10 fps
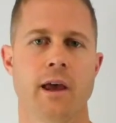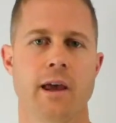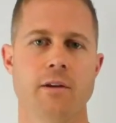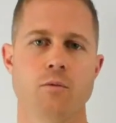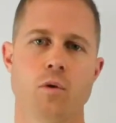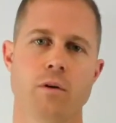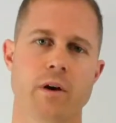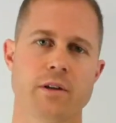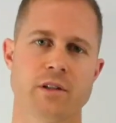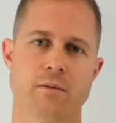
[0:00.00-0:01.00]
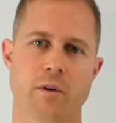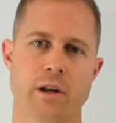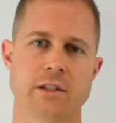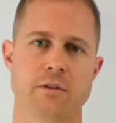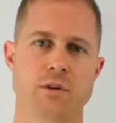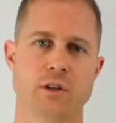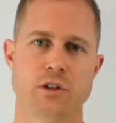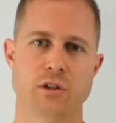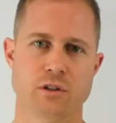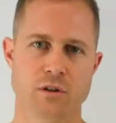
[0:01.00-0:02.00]
And what about some of our
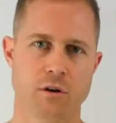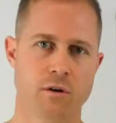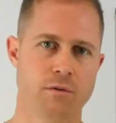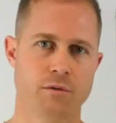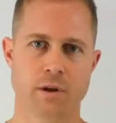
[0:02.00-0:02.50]
definitions of